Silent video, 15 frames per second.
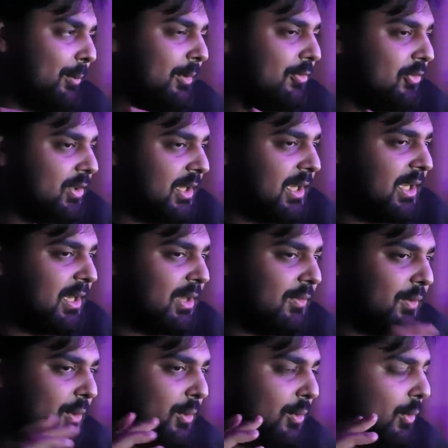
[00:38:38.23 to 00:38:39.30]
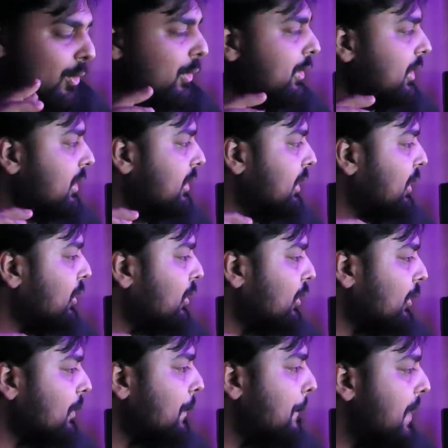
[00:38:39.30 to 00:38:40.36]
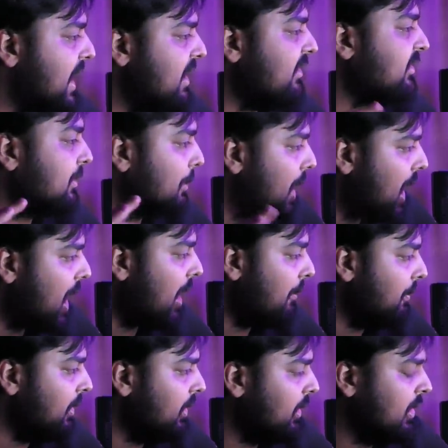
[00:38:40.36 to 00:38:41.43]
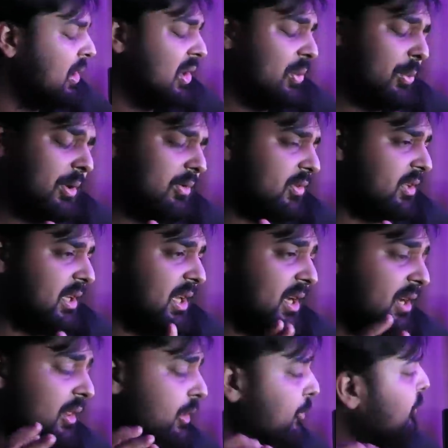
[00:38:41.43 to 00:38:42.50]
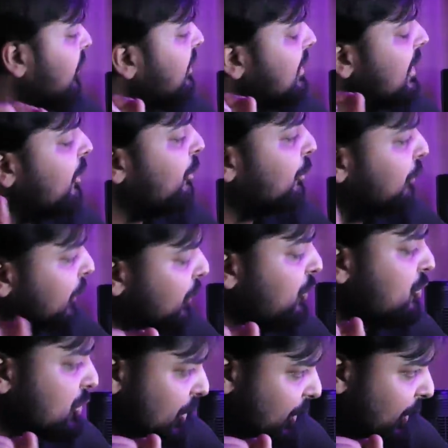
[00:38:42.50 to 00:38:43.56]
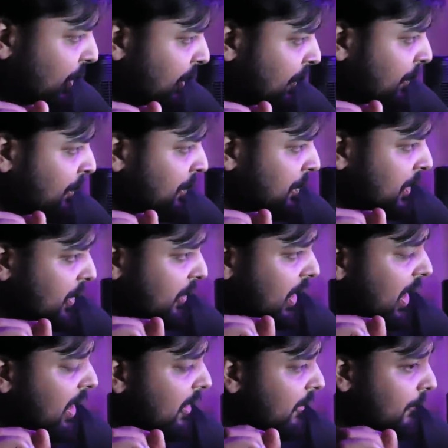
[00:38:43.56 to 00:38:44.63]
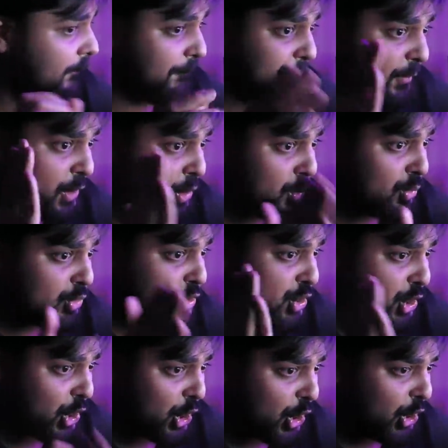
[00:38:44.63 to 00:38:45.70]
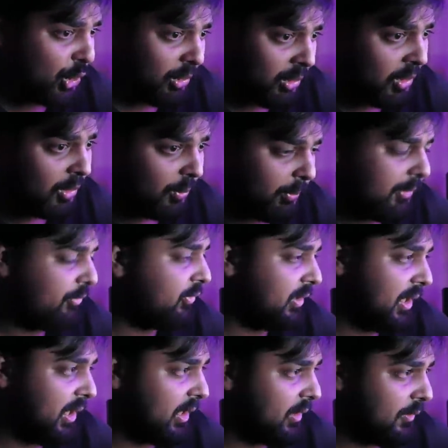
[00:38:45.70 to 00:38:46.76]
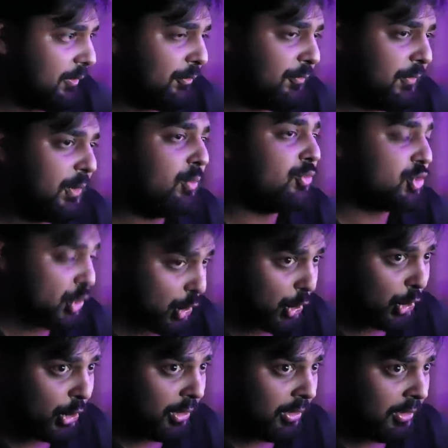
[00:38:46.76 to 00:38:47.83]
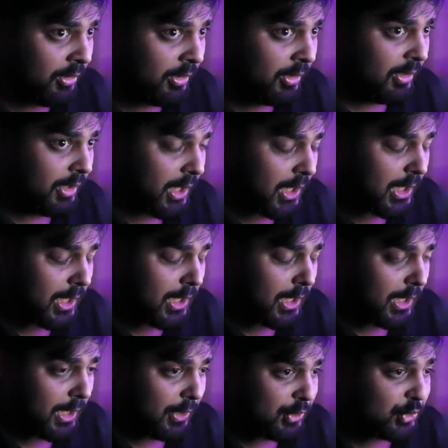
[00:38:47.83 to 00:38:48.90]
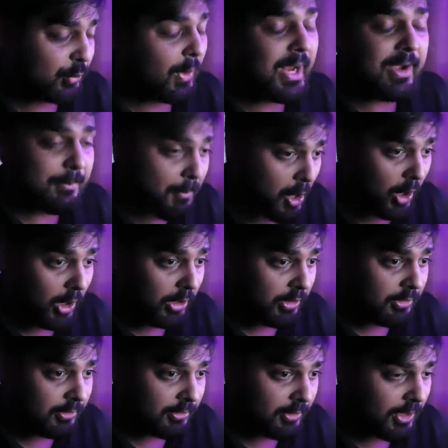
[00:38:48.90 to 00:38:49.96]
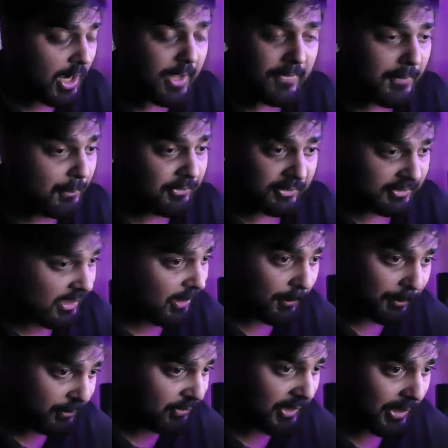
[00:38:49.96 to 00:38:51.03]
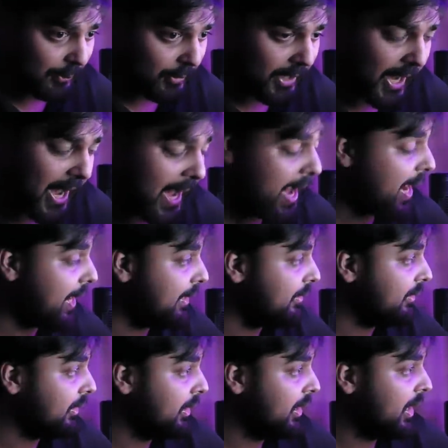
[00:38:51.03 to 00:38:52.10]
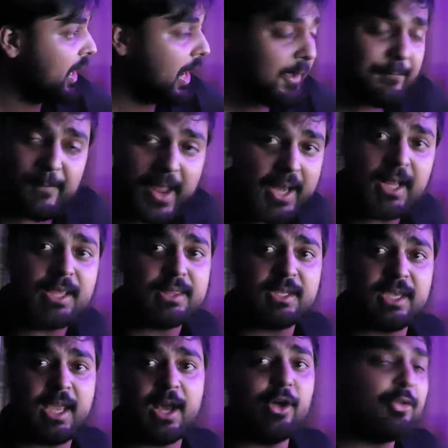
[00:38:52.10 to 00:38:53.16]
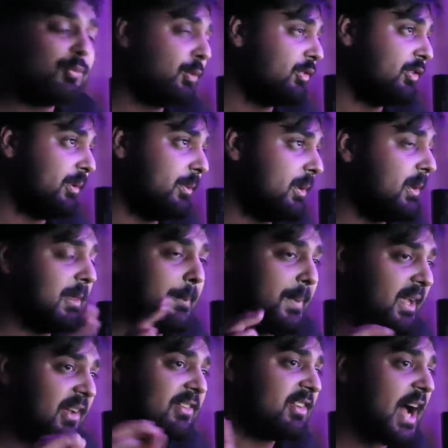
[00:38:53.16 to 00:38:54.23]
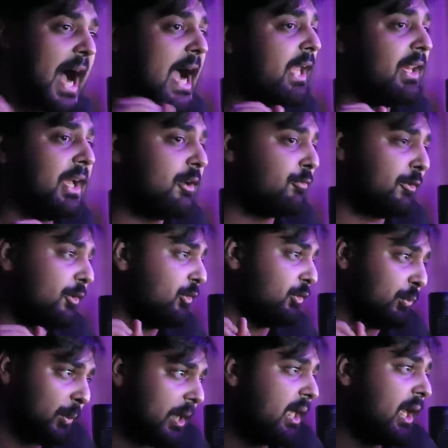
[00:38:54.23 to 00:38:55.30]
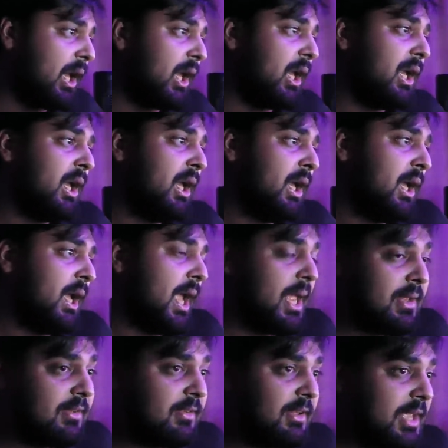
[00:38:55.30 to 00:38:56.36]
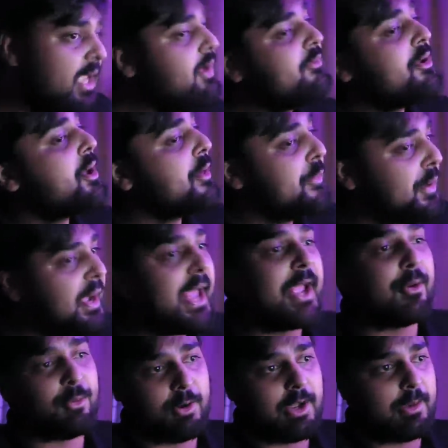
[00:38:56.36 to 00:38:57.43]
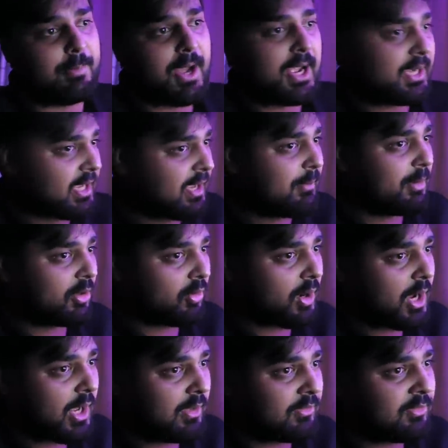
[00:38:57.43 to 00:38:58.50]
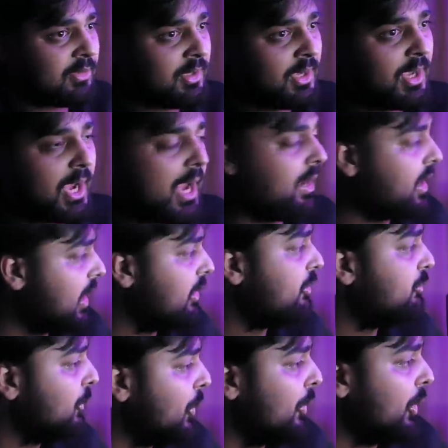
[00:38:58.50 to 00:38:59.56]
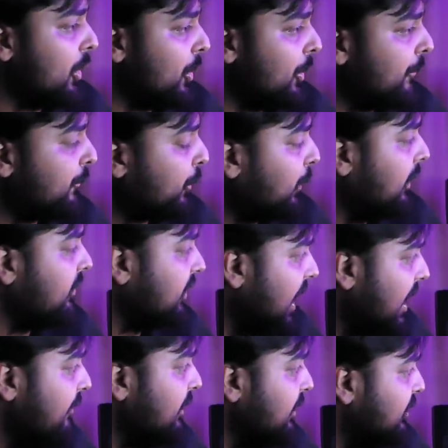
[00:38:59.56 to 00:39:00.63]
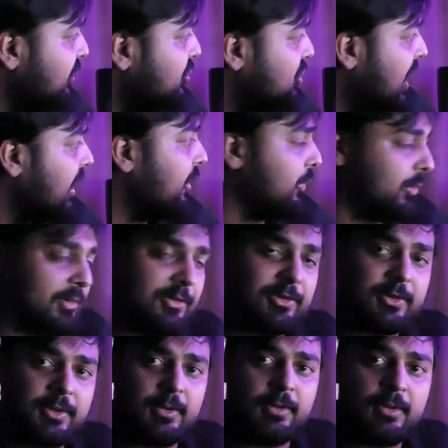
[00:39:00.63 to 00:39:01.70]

We've seen the good old the good old based mob. We've seen the female future, okay? The future. We've seen the future uh, trademark. God, that was a terrible segue. And if anything else was to be the biggest highlight for this week, is even on the dank web, I came across a nice photo of Chris Evans' genitals.